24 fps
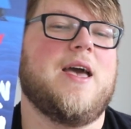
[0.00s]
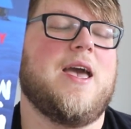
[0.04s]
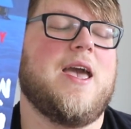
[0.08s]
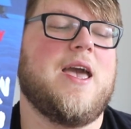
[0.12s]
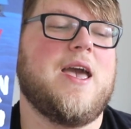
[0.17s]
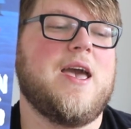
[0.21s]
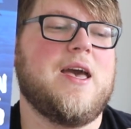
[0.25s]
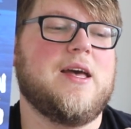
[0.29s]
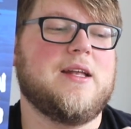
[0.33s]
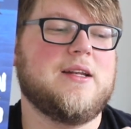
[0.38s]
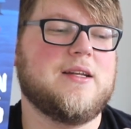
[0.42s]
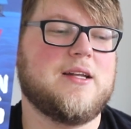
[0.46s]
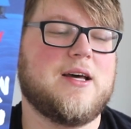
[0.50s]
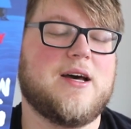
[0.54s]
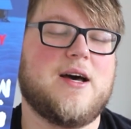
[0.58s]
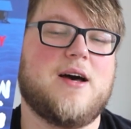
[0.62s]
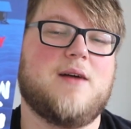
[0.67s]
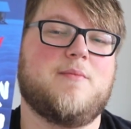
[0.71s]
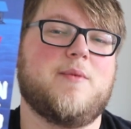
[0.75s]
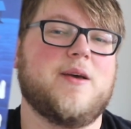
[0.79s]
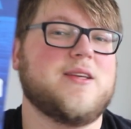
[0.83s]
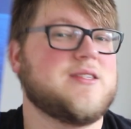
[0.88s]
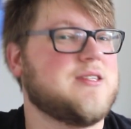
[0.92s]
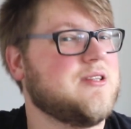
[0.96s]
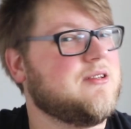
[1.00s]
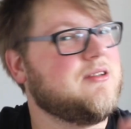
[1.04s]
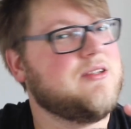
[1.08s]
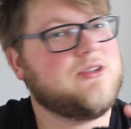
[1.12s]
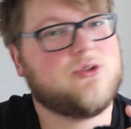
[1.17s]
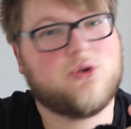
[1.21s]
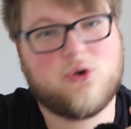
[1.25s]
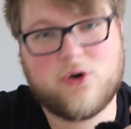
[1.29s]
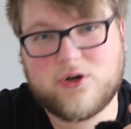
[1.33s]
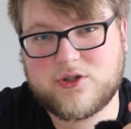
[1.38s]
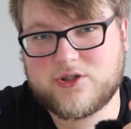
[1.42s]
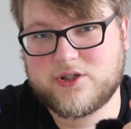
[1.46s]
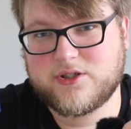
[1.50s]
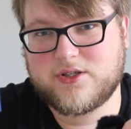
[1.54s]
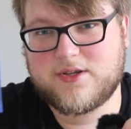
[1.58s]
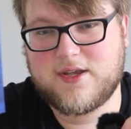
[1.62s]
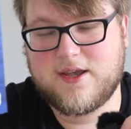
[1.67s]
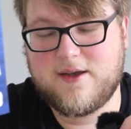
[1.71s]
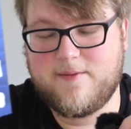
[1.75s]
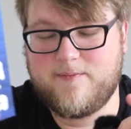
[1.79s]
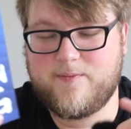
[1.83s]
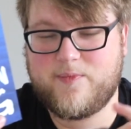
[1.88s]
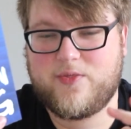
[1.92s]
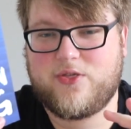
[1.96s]
and basically tortures
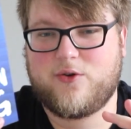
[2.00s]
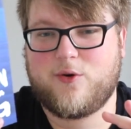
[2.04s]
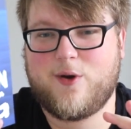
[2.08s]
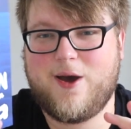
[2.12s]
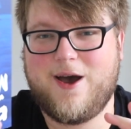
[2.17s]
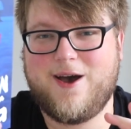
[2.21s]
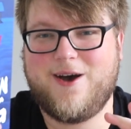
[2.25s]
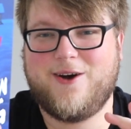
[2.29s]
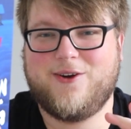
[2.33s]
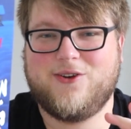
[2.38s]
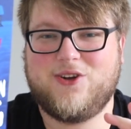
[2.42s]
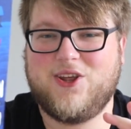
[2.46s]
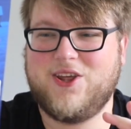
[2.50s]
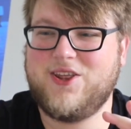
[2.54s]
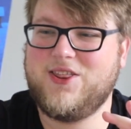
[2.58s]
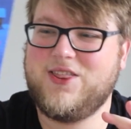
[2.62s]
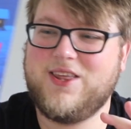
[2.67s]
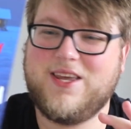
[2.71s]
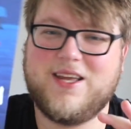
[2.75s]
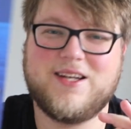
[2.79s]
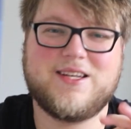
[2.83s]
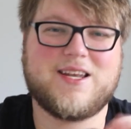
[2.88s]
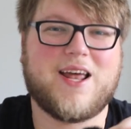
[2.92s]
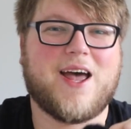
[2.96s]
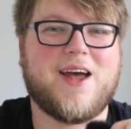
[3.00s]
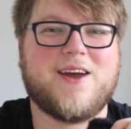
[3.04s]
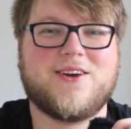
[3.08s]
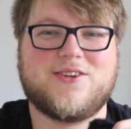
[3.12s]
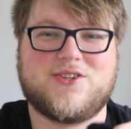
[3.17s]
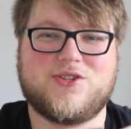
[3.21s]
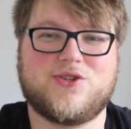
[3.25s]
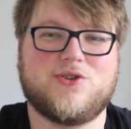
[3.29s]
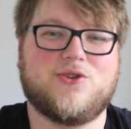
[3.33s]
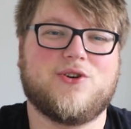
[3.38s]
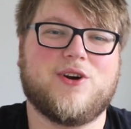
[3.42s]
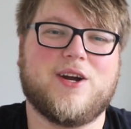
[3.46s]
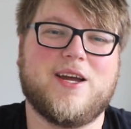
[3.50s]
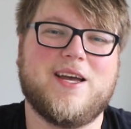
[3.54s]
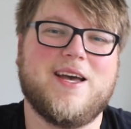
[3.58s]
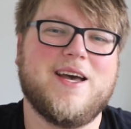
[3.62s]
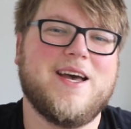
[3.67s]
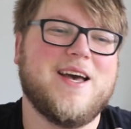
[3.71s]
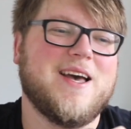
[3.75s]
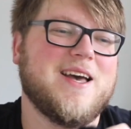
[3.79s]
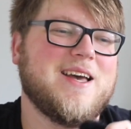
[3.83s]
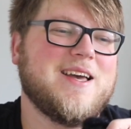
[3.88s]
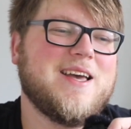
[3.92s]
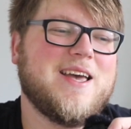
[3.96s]
him throughout the entire story.
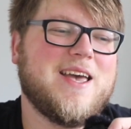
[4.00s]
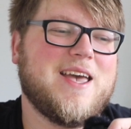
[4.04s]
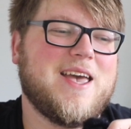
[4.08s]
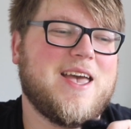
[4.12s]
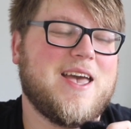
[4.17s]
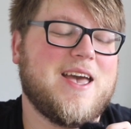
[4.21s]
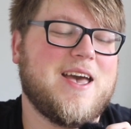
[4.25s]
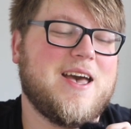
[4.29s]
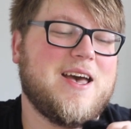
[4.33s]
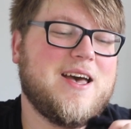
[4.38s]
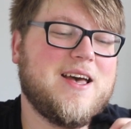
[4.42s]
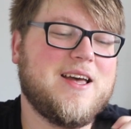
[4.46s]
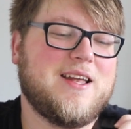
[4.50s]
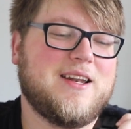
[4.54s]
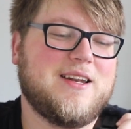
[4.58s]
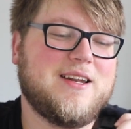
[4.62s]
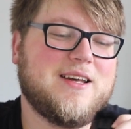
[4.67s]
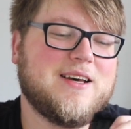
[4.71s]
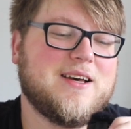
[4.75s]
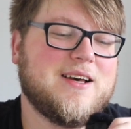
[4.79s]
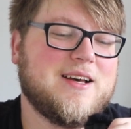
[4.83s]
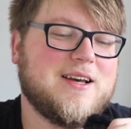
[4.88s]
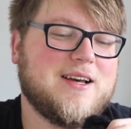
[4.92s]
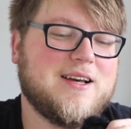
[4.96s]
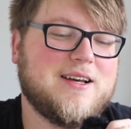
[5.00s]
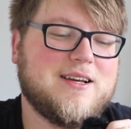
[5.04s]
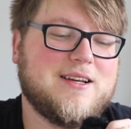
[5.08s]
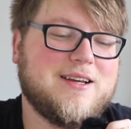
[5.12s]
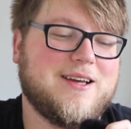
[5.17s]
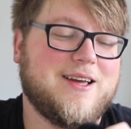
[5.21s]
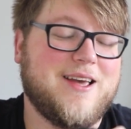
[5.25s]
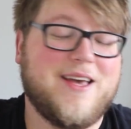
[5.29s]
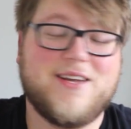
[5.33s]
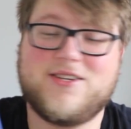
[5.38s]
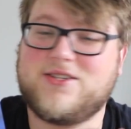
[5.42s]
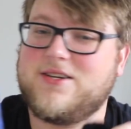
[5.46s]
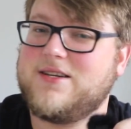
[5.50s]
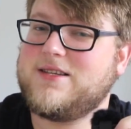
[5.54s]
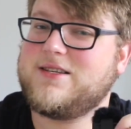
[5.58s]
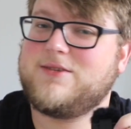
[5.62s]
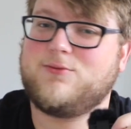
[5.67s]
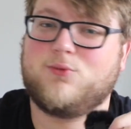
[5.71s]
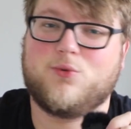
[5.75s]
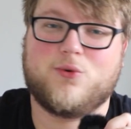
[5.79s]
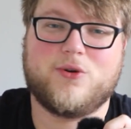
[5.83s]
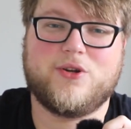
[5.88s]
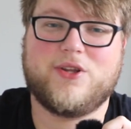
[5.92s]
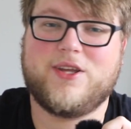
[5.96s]
And it's
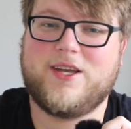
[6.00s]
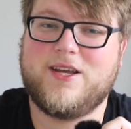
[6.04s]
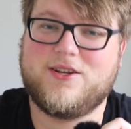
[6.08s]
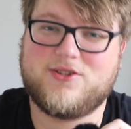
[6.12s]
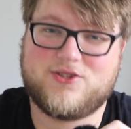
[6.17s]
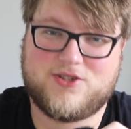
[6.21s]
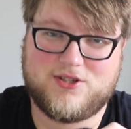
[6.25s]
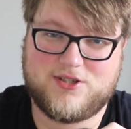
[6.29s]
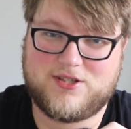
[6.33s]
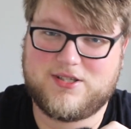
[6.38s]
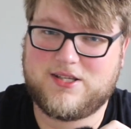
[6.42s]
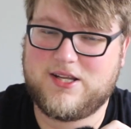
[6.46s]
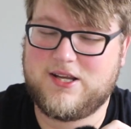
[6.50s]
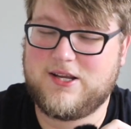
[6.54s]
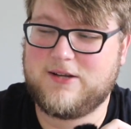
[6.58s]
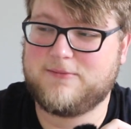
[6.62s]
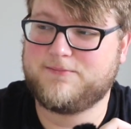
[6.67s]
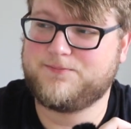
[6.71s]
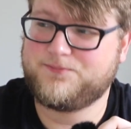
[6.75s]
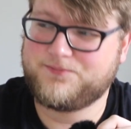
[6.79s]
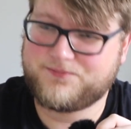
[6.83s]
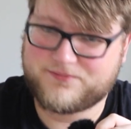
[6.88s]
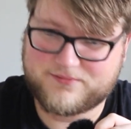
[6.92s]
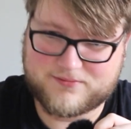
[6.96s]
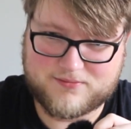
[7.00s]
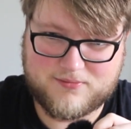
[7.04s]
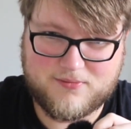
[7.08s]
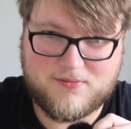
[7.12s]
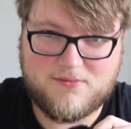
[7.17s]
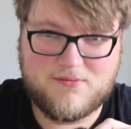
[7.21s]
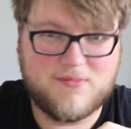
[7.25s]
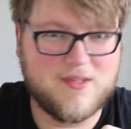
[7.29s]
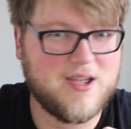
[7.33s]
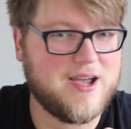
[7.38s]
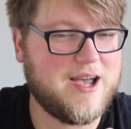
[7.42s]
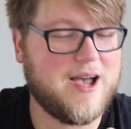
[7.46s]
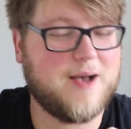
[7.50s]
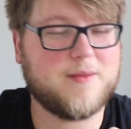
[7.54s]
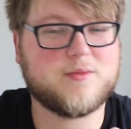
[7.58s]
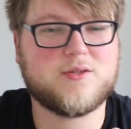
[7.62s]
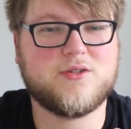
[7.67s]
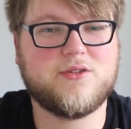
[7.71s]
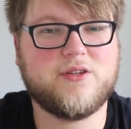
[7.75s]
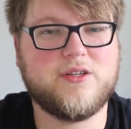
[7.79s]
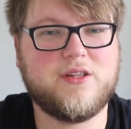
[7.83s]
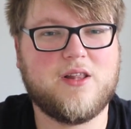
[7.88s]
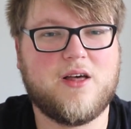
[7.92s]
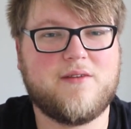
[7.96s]
just really interesting.
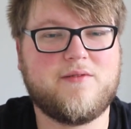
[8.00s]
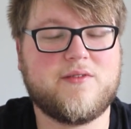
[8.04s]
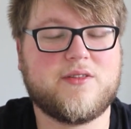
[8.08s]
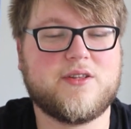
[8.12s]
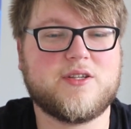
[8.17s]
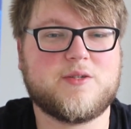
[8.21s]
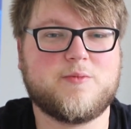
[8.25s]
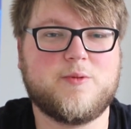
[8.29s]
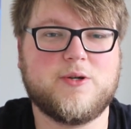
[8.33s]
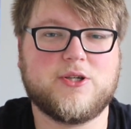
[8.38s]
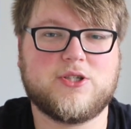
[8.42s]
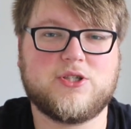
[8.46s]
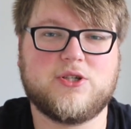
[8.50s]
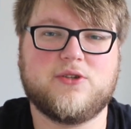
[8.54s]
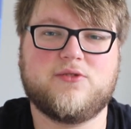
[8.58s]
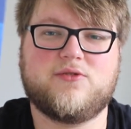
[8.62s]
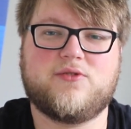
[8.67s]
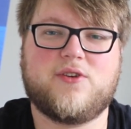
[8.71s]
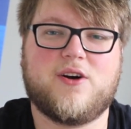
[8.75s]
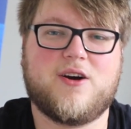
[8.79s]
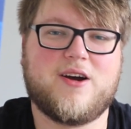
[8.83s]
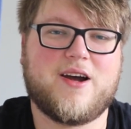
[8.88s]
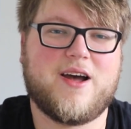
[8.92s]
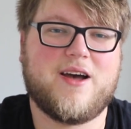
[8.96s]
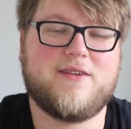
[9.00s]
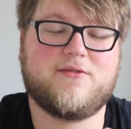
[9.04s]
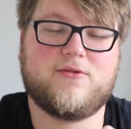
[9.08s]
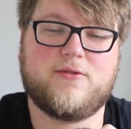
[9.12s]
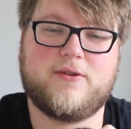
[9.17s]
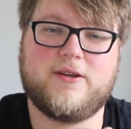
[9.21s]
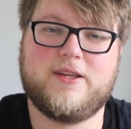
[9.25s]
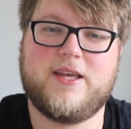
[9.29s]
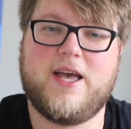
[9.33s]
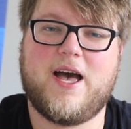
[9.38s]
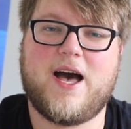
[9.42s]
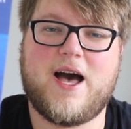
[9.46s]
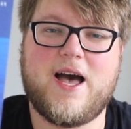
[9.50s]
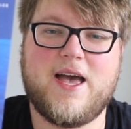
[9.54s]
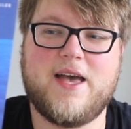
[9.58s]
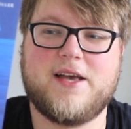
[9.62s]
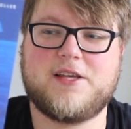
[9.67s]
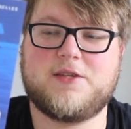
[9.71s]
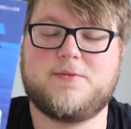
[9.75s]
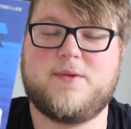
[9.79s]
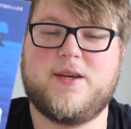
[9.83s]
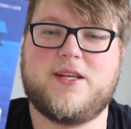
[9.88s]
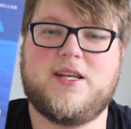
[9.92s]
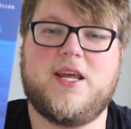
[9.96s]
Absolutely loving this book so far. I have really high
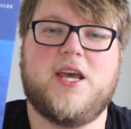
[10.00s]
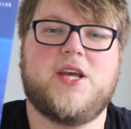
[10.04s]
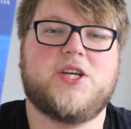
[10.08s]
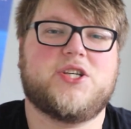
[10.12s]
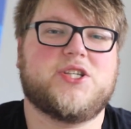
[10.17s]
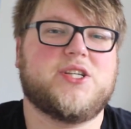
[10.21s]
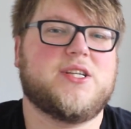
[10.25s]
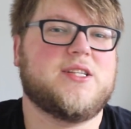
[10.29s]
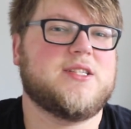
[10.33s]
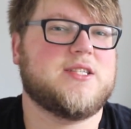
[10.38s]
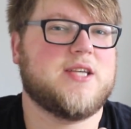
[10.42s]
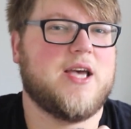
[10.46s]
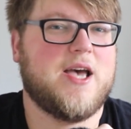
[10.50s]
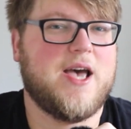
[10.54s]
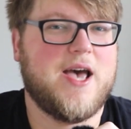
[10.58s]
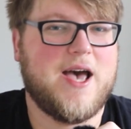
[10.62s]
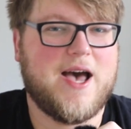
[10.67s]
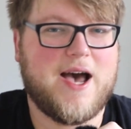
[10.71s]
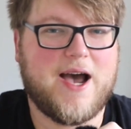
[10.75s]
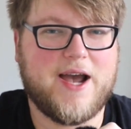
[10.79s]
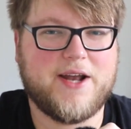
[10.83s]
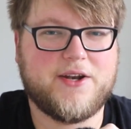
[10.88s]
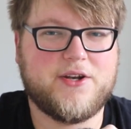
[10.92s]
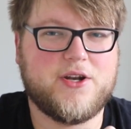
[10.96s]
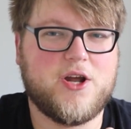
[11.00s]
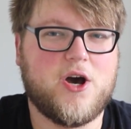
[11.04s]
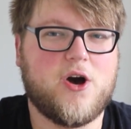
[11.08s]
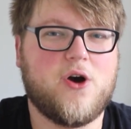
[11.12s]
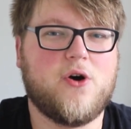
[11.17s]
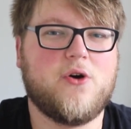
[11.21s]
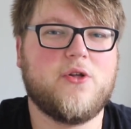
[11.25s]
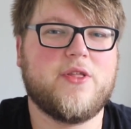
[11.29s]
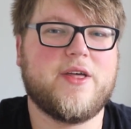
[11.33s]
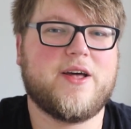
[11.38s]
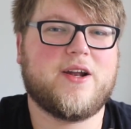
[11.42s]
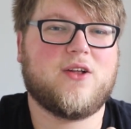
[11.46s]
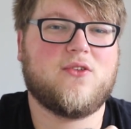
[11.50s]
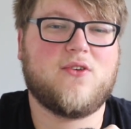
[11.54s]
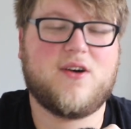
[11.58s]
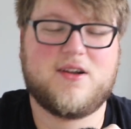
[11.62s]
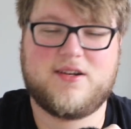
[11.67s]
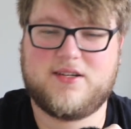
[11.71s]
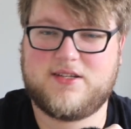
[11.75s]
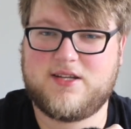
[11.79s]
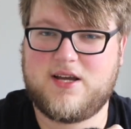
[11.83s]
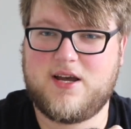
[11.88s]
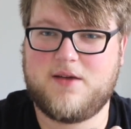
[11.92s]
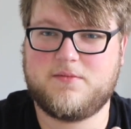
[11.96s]
expectations. I know that a
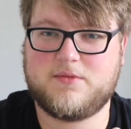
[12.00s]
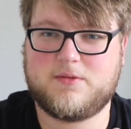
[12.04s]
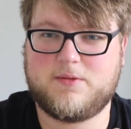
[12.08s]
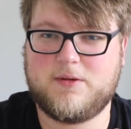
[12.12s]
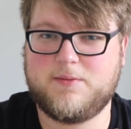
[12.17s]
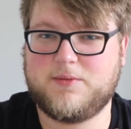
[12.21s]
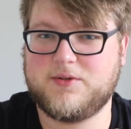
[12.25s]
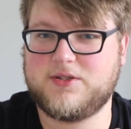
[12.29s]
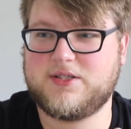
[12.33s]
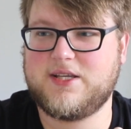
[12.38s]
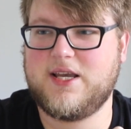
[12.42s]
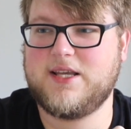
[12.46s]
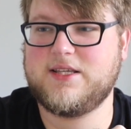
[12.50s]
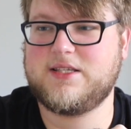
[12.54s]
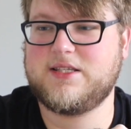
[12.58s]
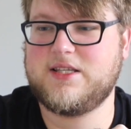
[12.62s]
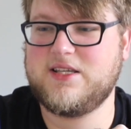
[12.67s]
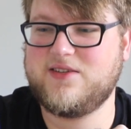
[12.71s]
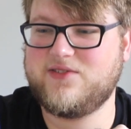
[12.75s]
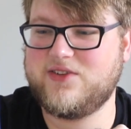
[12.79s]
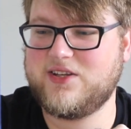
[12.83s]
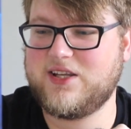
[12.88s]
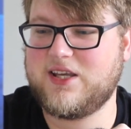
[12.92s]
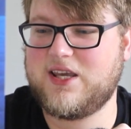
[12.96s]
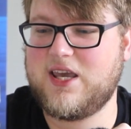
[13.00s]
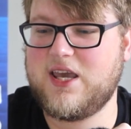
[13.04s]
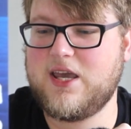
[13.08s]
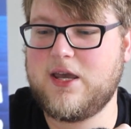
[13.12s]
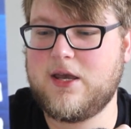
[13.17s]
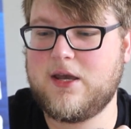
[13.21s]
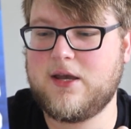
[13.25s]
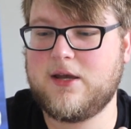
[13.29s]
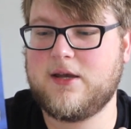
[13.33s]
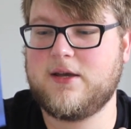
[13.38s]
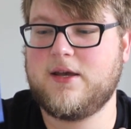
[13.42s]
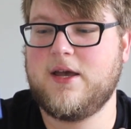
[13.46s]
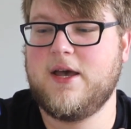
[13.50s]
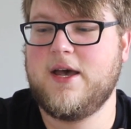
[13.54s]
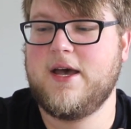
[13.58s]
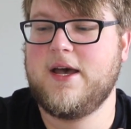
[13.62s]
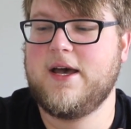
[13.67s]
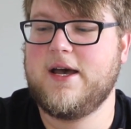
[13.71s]
lot of times people say Stephen King